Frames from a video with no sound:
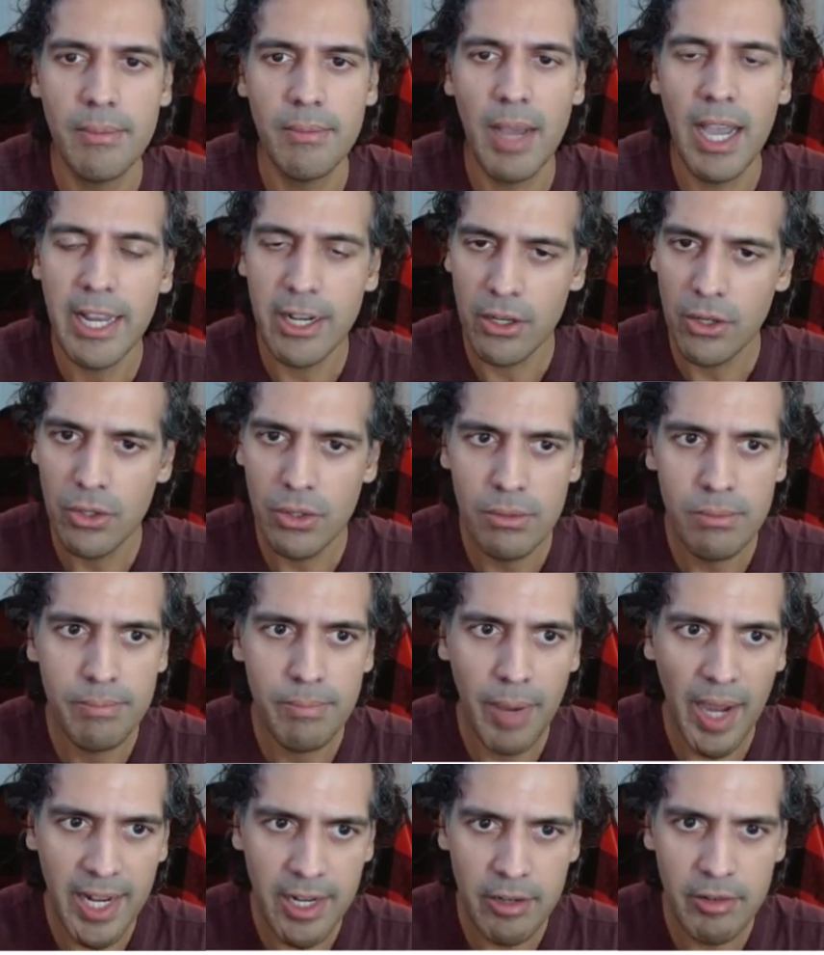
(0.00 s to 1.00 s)
I know
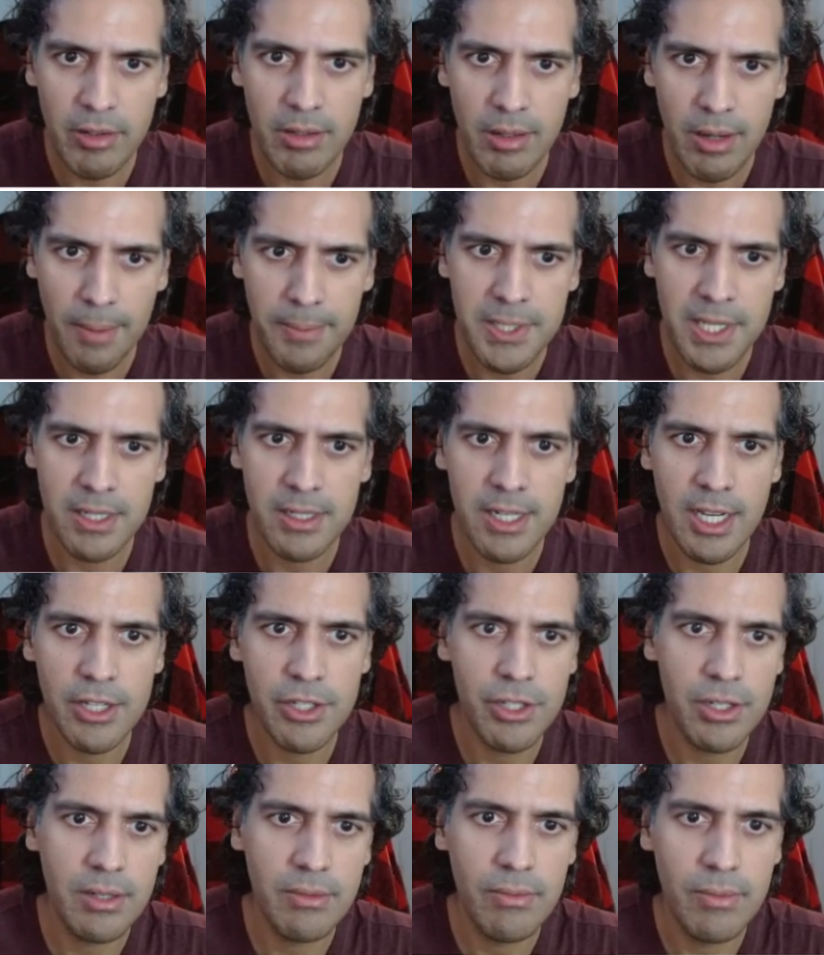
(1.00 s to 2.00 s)
binary
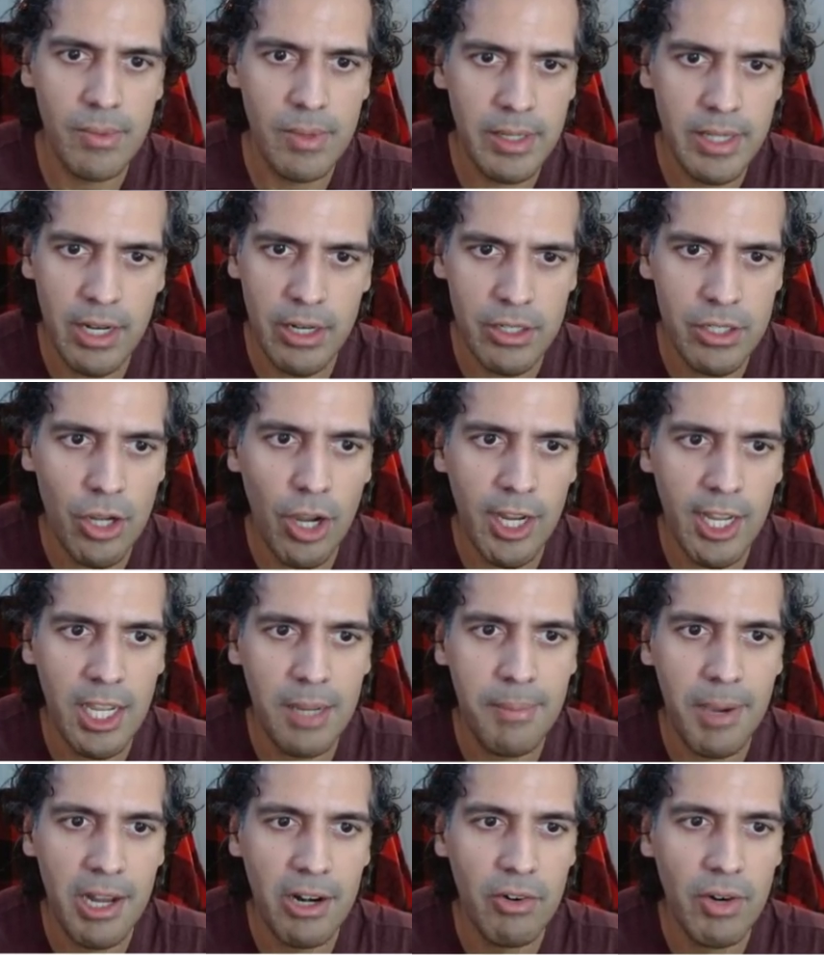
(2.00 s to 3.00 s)
representation, they're talking
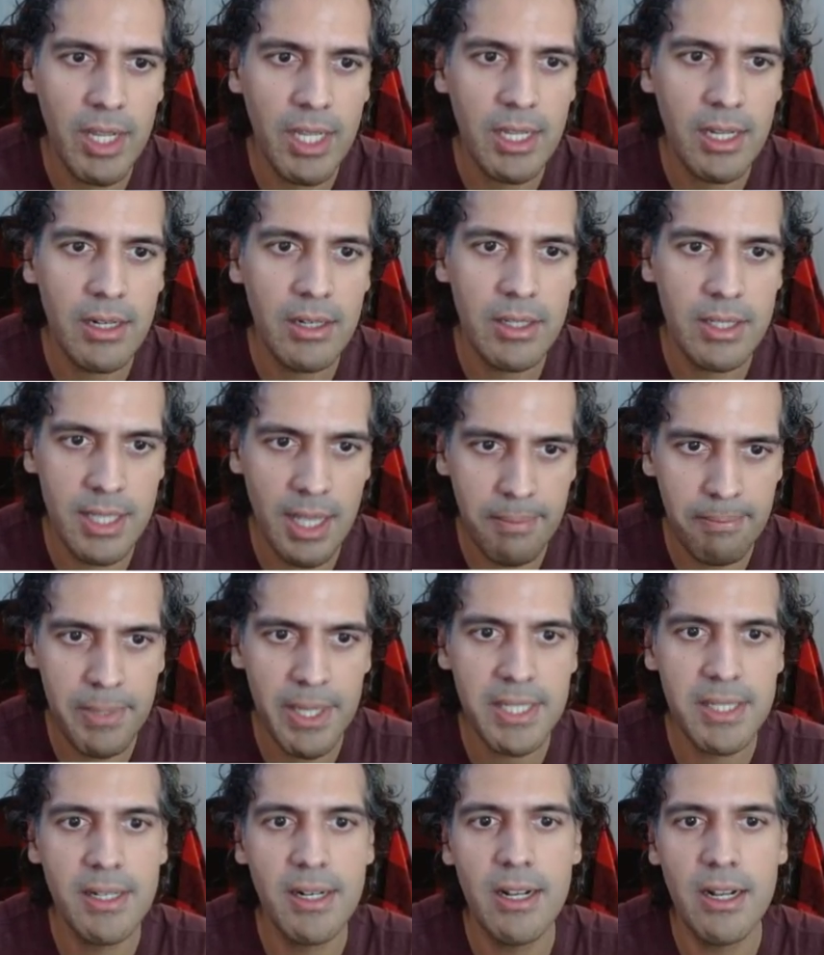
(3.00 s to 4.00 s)
about it right here. Set
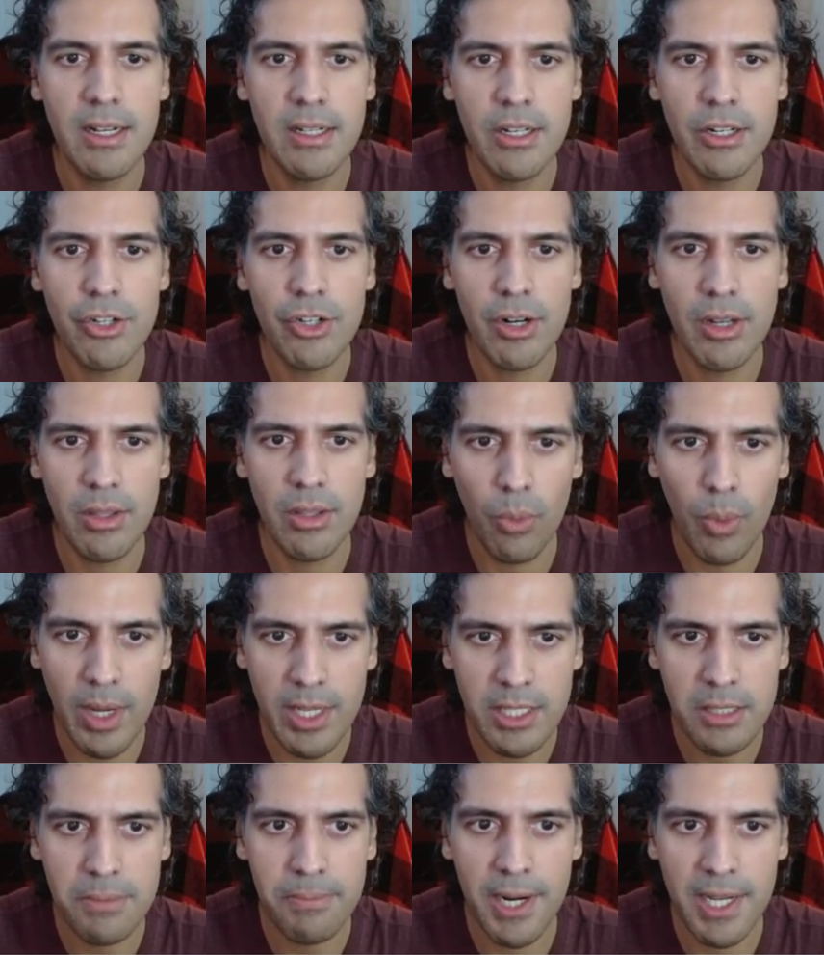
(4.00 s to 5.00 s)
bits in an integer are the
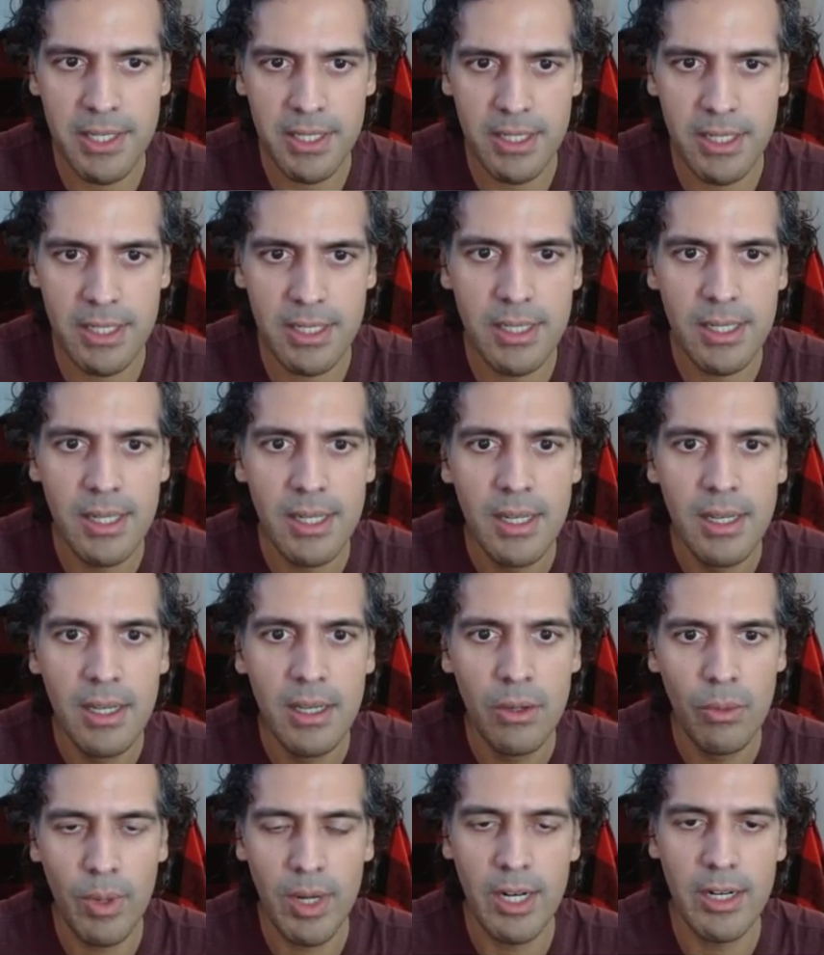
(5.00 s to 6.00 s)
ones present
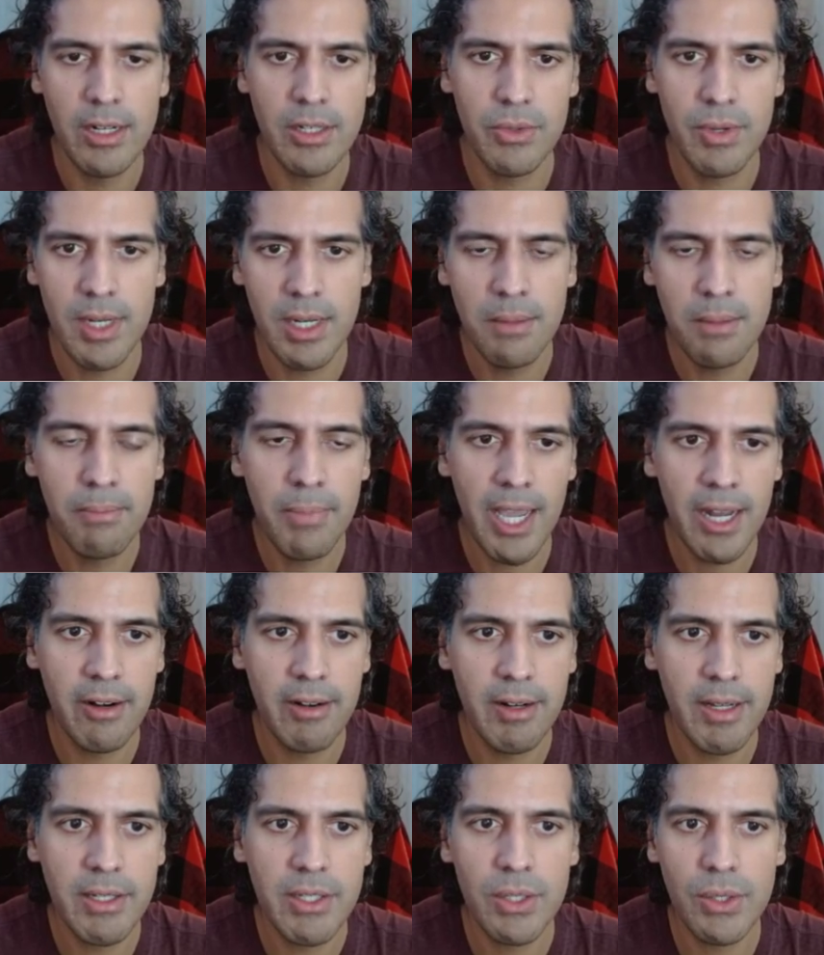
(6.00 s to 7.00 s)
when it is written in
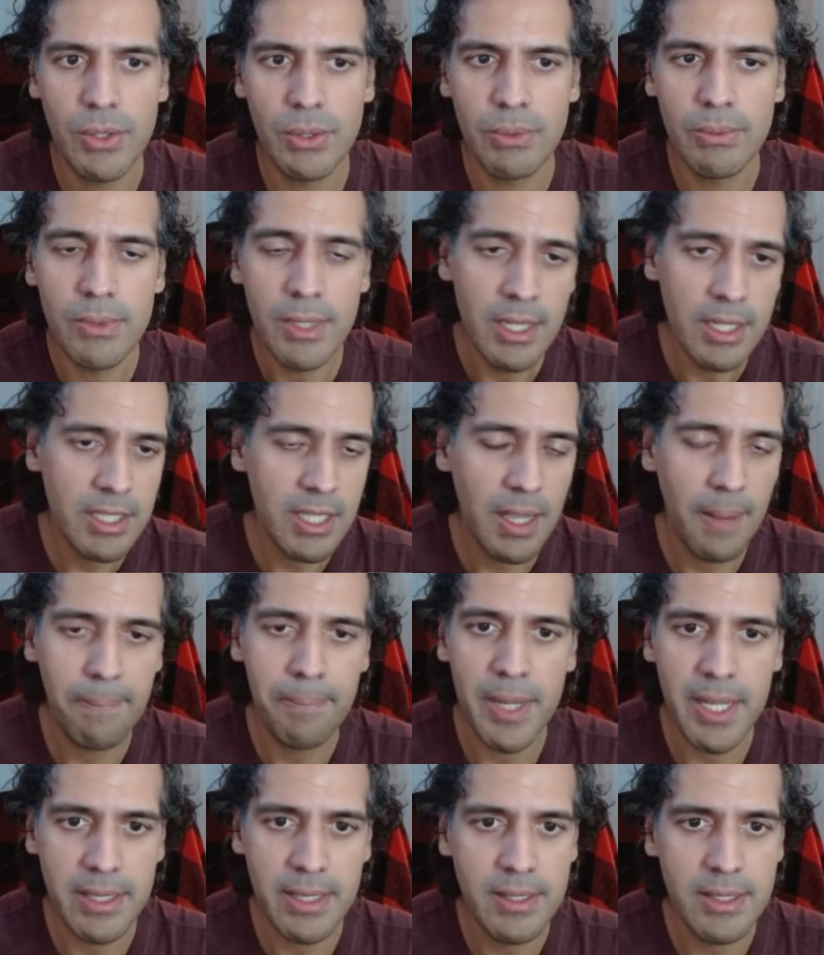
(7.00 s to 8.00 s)
binary. So set
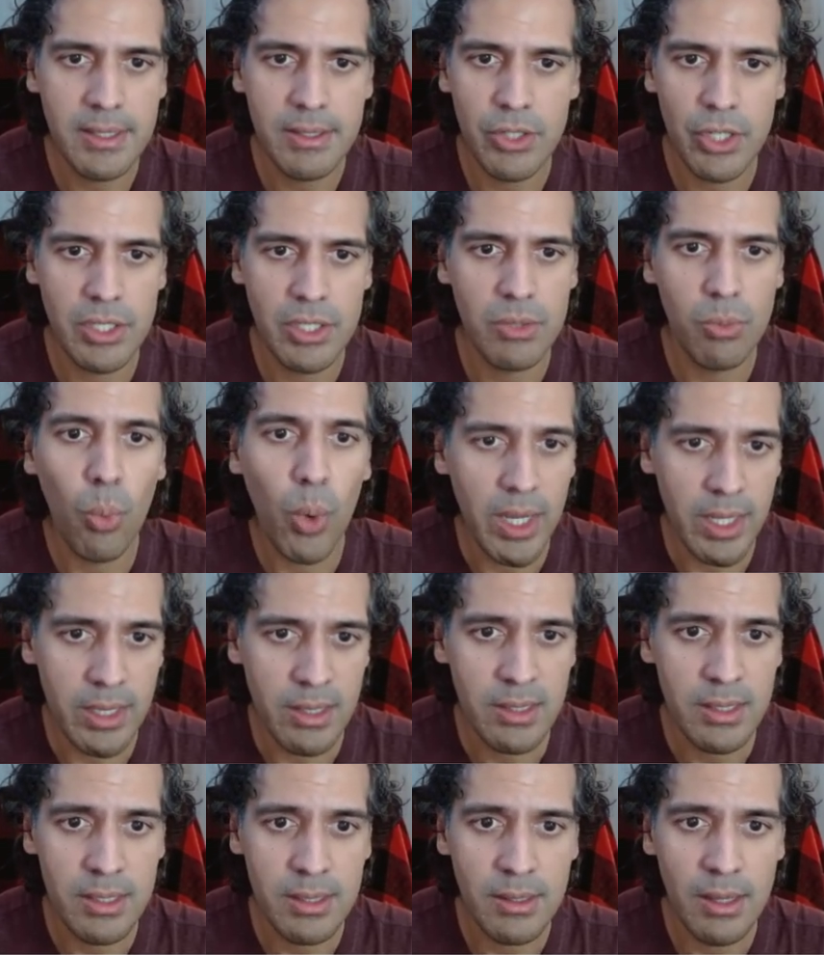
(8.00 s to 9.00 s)
bits, just ones.